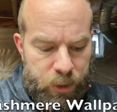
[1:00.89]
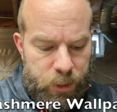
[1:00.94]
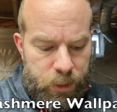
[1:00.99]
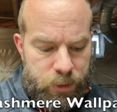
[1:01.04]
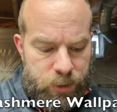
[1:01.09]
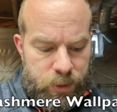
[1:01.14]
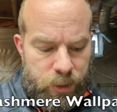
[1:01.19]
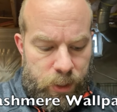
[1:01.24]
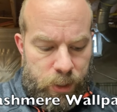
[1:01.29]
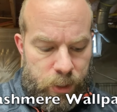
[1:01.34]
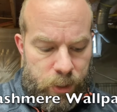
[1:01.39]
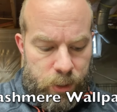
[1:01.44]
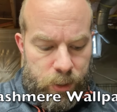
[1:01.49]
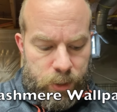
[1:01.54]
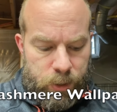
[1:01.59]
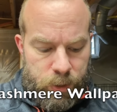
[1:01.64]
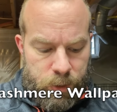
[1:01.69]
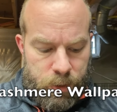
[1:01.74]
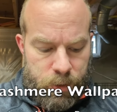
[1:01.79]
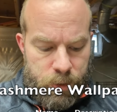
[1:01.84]
it's
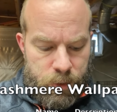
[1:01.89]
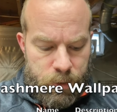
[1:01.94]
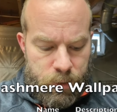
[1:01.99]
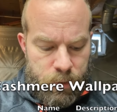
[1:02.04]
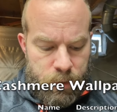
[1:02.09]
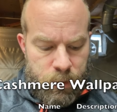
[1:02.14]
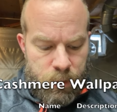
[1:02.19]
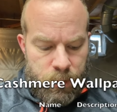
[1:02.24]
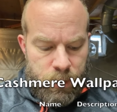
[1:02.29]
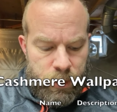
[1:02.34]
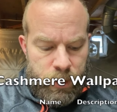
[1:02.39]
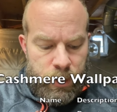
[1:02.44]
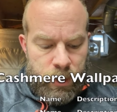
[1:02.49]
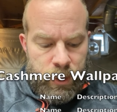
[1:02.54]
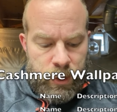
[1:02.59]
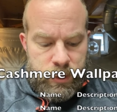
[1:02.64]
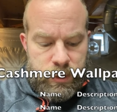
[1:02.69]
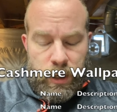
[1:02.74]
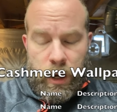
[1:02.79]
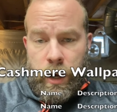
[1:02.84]

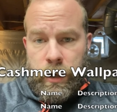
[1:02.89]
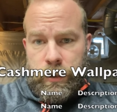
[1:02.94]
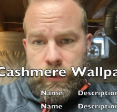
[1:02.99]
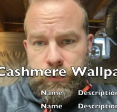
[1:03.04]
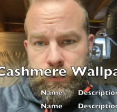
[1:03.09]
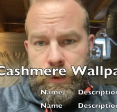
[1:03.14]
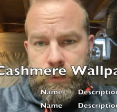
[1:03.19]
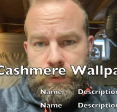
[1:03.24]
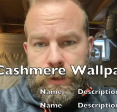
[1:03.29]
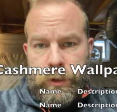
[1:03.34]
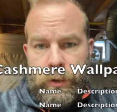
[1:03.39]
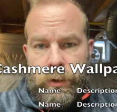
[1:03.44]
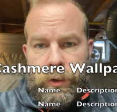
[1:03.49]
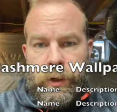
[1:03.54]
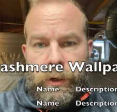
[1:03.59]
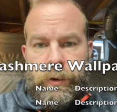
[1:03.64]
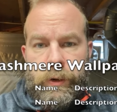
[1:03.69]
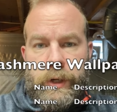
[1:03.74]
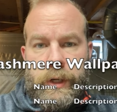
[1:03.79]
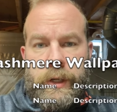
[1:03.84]
152
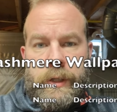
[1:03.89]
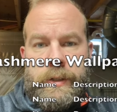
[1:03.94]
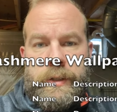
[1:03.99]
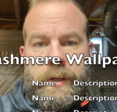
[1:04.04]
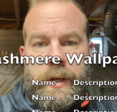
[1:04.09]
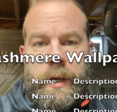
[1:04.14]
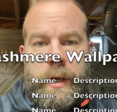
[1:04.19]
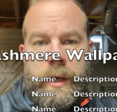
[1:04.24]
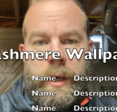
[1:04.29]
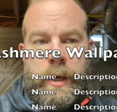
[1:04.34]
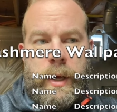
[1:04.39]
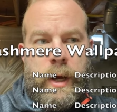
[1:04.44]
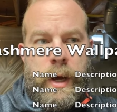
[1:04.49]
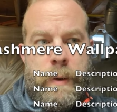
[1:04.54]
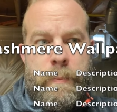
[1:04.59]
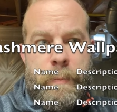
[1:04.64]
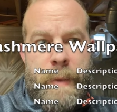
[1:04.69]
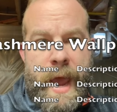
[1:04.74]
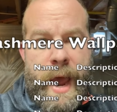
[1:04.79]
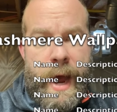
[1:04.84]
degrees
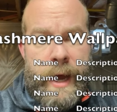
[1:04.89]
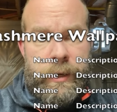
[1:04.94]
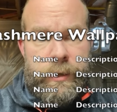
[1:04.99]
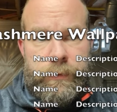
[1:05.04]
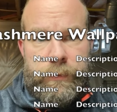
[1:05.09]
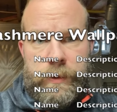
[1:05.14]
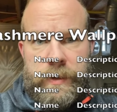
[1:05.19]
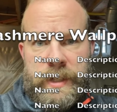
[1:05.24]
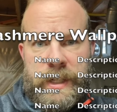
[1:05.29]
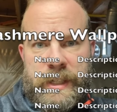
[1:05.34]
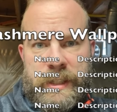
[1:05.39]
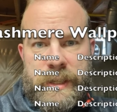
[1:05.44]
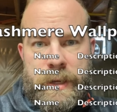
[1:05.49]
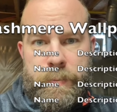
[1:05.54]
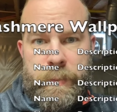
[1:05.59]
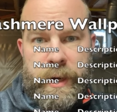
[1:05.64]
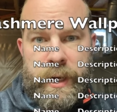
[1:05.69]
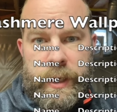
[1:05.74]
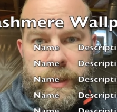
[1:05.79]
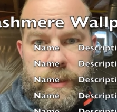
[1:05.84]
mash for 60
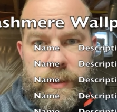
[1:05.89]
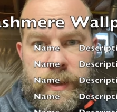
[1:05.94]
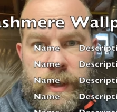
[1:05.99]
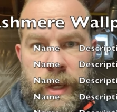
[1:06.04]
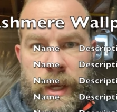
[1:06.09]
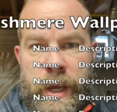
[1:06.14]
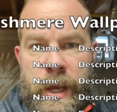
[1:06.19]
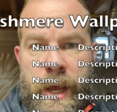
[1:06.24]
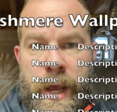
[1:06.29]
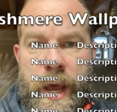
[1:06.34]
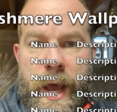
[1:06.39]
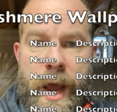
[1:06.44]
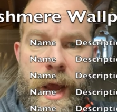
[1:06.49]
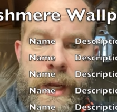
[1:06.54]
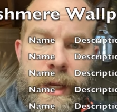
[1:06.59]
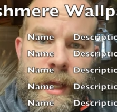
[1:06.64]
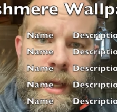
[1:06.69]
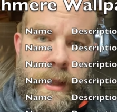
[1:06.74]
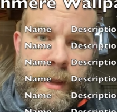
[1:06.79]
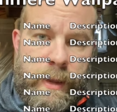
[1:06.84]
minutes,
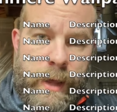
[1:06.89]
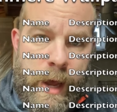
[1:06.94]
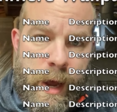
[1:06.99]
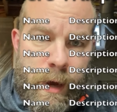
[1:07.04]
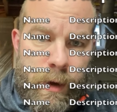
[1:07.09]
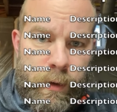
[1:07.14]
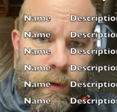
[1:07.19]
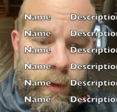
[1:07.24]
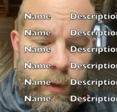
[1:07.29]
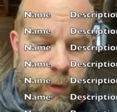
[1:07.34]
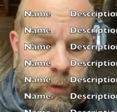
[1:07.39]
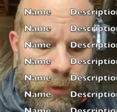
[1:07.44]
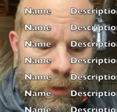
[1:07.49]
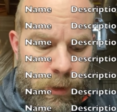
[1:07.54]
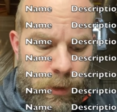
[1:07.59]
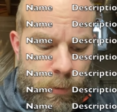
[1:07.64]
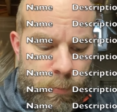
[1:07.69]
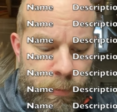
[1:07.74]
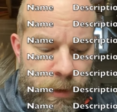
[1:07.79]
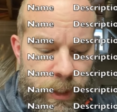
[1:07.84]
and in that is
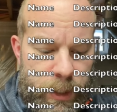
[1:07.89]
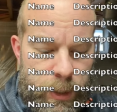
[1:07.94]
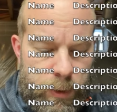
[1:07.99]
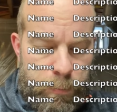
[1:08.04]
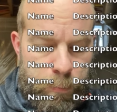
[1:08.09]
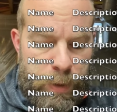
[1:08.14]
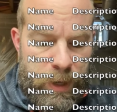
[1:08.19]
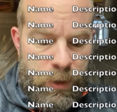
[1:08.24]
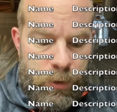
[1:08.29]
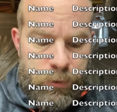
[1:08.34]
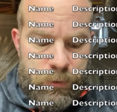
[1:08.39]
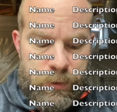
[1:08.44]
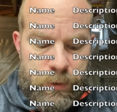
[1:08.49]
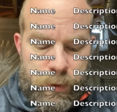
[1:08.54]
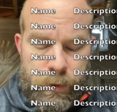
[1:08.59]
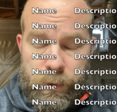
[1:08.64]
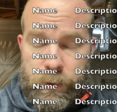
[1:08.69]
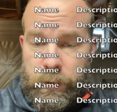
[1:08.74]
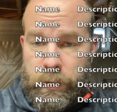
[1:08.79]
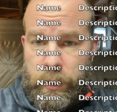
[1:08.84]
going to be
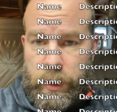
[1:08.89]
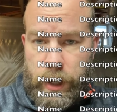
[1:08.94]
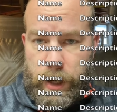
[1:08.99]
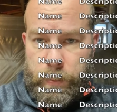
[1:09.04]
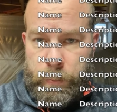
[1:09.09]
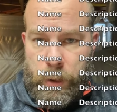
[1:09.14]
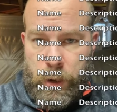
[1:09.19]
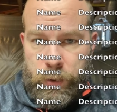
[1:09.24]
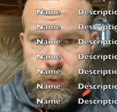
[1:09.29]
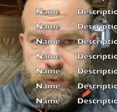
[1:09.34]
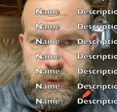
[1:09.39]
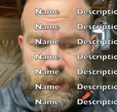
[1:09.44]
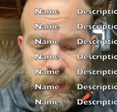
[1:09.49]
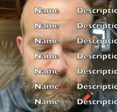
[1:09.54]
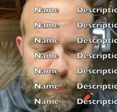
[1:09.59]
Pilsner malt 6